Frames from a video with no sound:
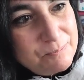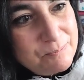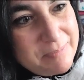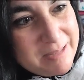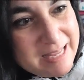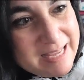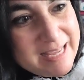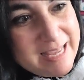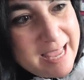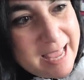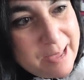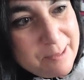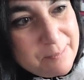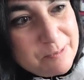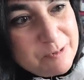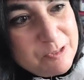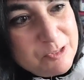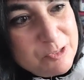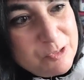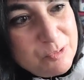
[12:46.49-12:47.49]
Being
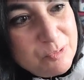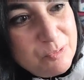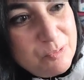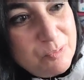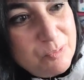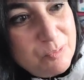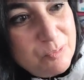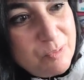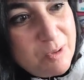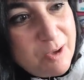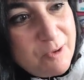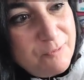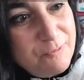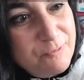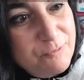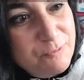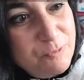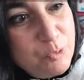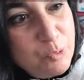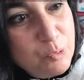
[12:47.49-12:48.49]
able to
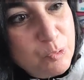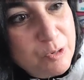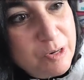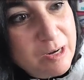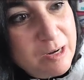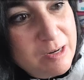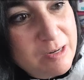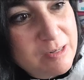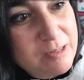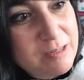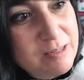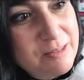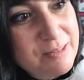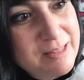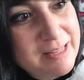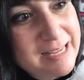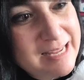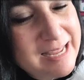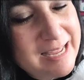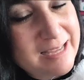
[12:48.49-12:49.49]
afford
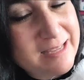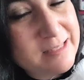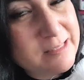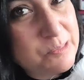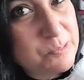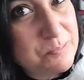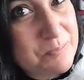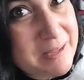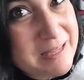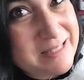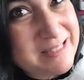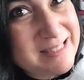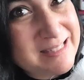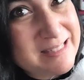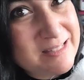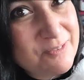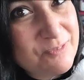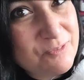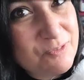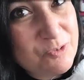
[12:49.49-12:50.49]
the
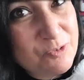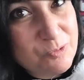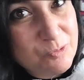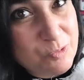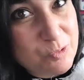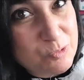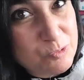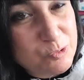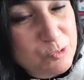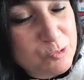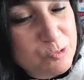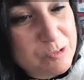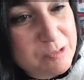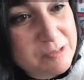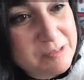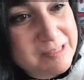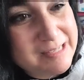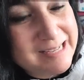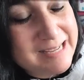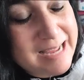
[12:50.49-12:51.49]
expensive
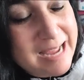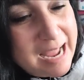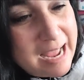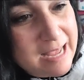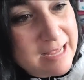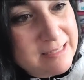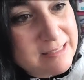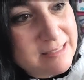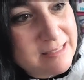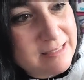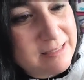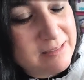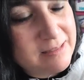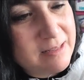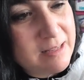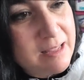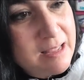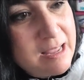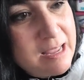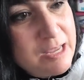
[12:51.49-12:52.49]
groceries and gas and